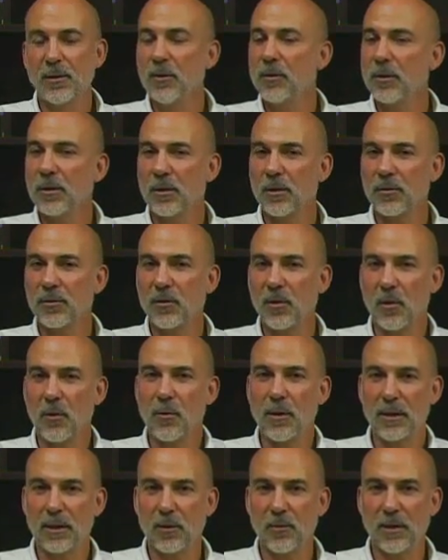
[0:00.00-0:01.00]
You can
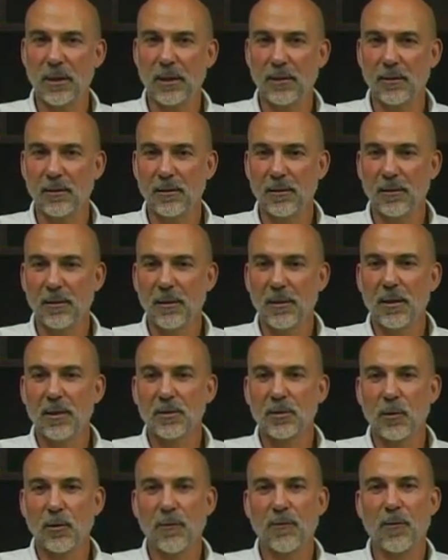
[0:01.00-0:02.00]
control what you eat.
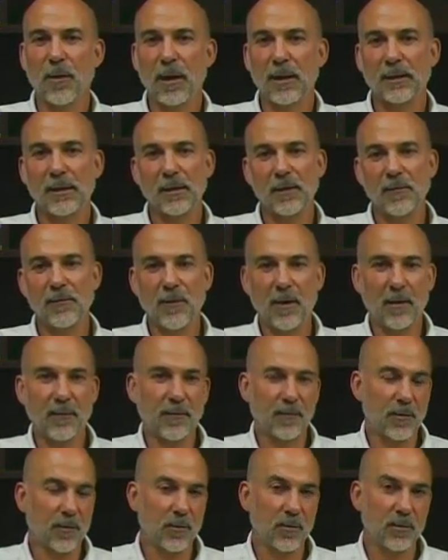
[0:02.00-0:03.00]
So if we identify
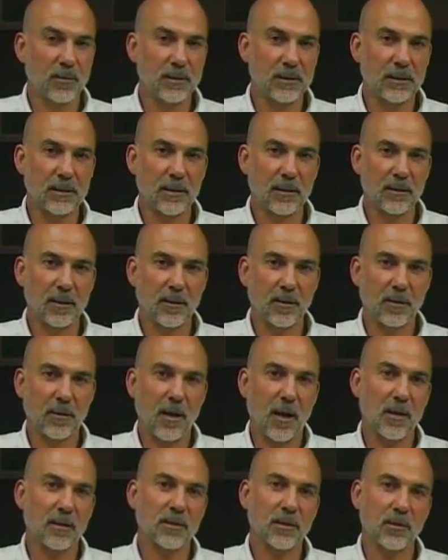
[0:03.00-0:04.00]
foods that are
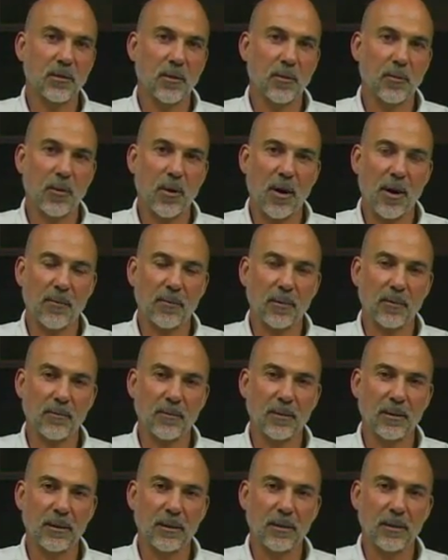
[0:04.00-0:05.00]
causing you a
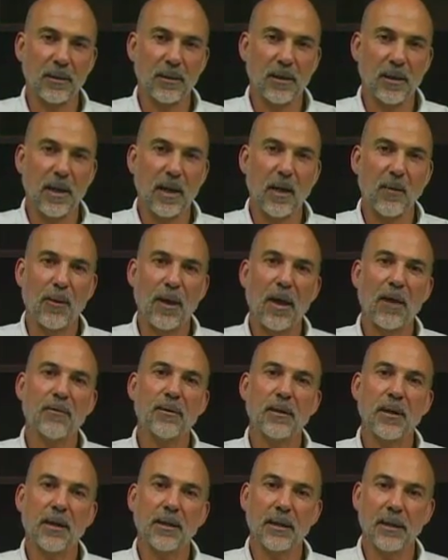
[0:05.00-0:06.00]
problem and we have
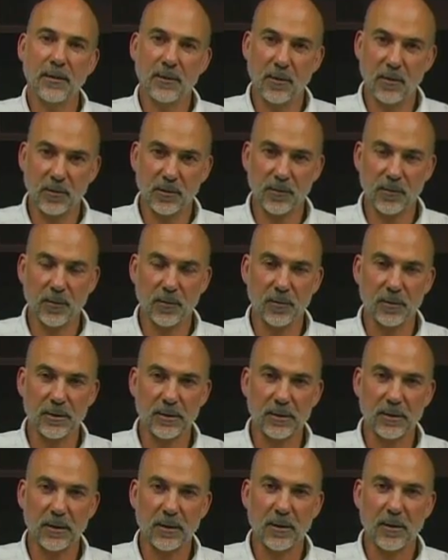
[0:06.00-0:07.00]
you not eat those
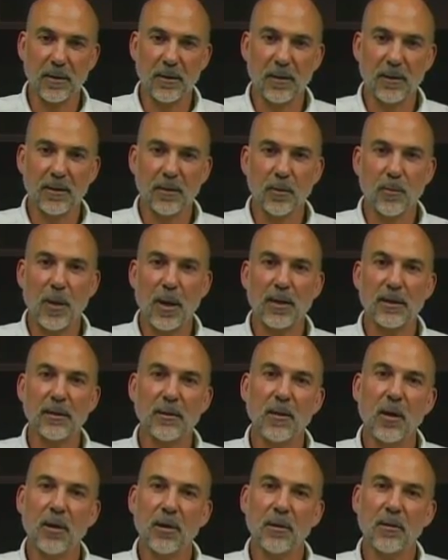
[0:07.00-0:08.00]
foods, your
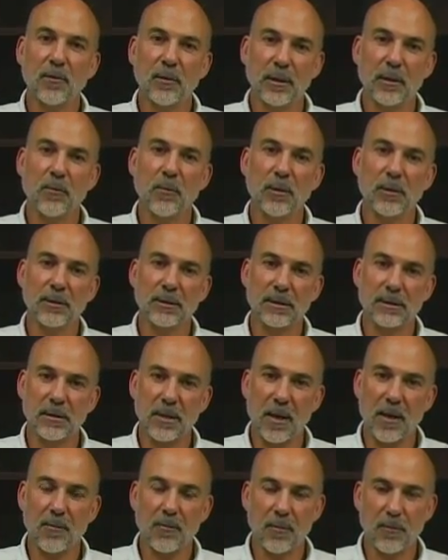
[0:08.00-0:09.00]
body not only will
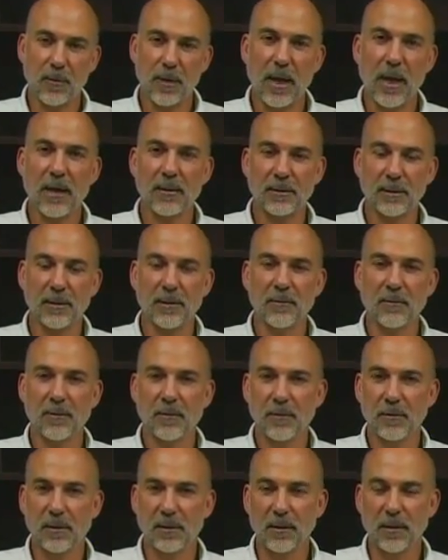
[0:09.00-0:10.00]
stop reacting
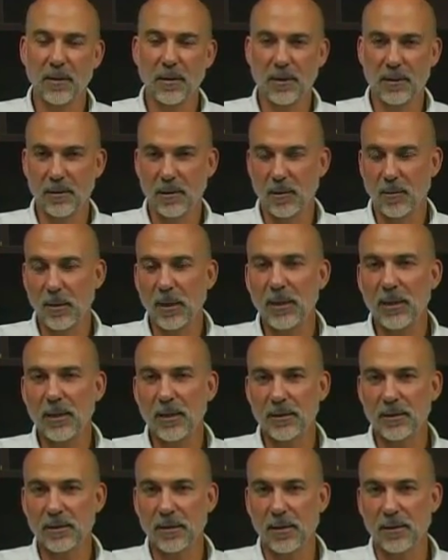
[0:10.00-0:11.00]
in the
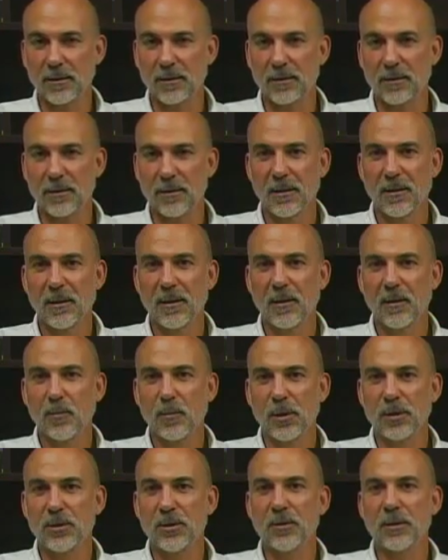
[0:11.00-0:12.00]
immediate sense,
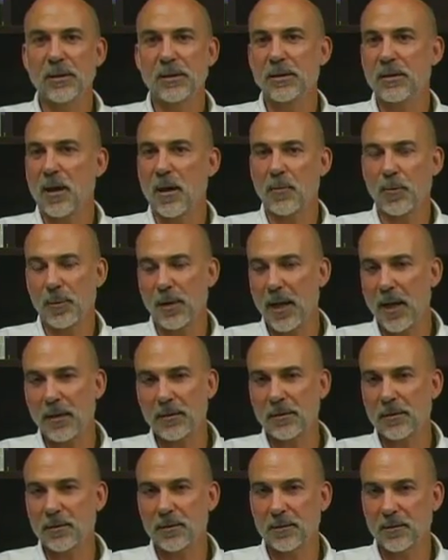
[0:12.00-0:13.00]
but you can stop
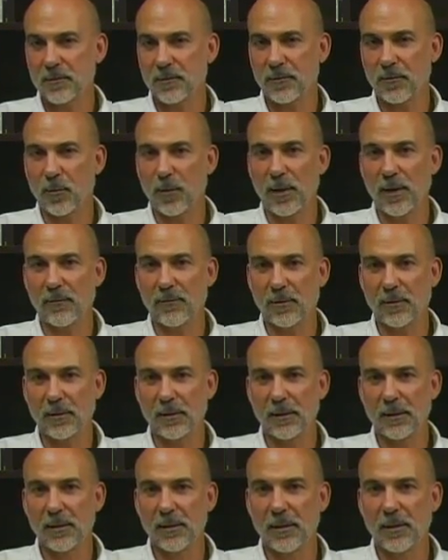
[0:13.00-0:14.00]
reactions forever.